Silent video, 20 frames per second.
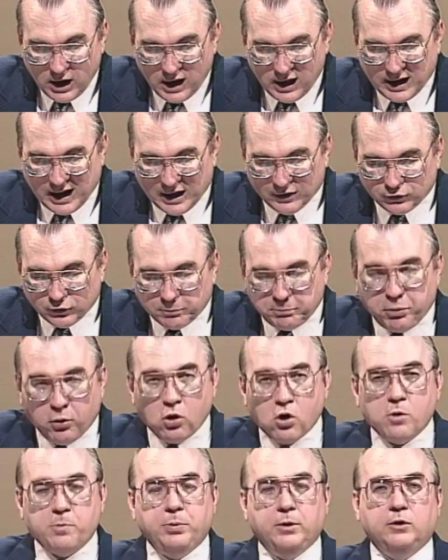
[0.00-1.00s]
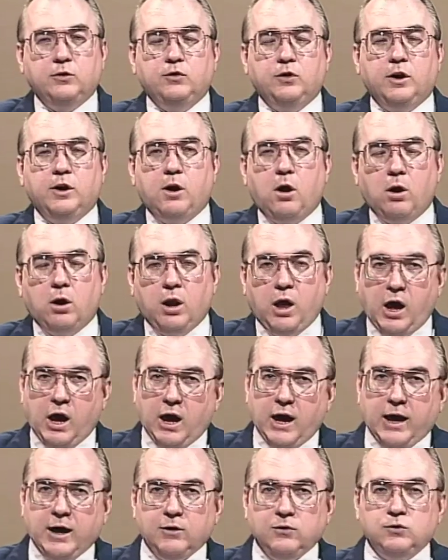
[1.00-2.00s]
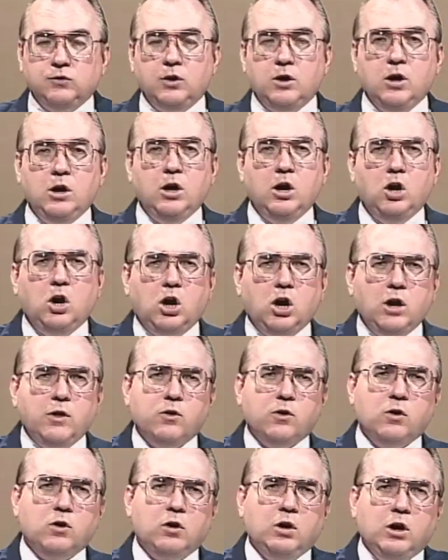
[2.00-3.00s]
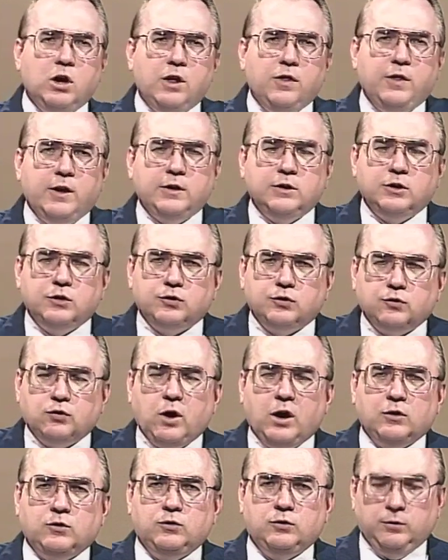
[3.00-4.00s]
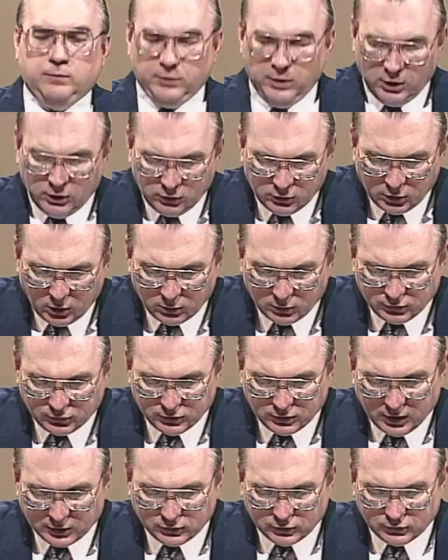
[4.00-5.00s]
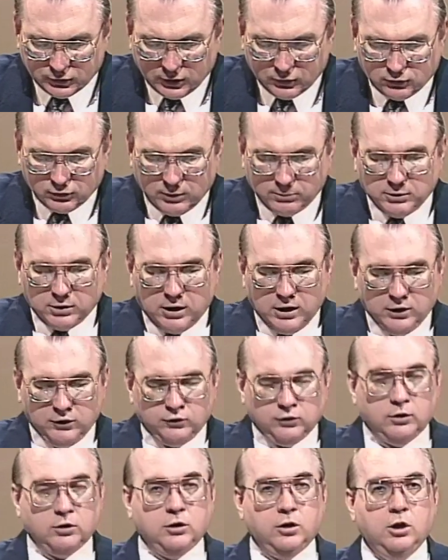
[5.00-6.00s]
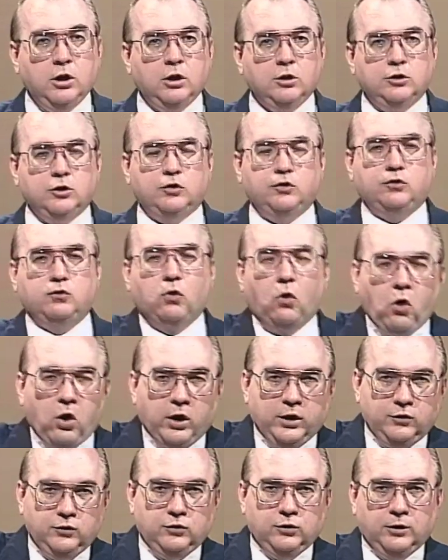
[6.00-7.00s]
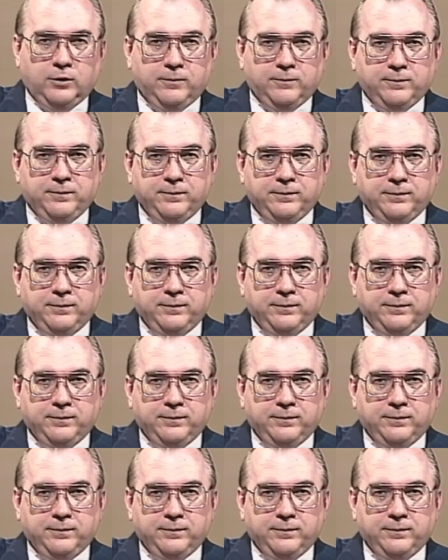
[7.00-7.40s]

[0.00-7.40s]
It has a purpose in our lives other than destruction. You notice he doesn't say tribulation destroys you.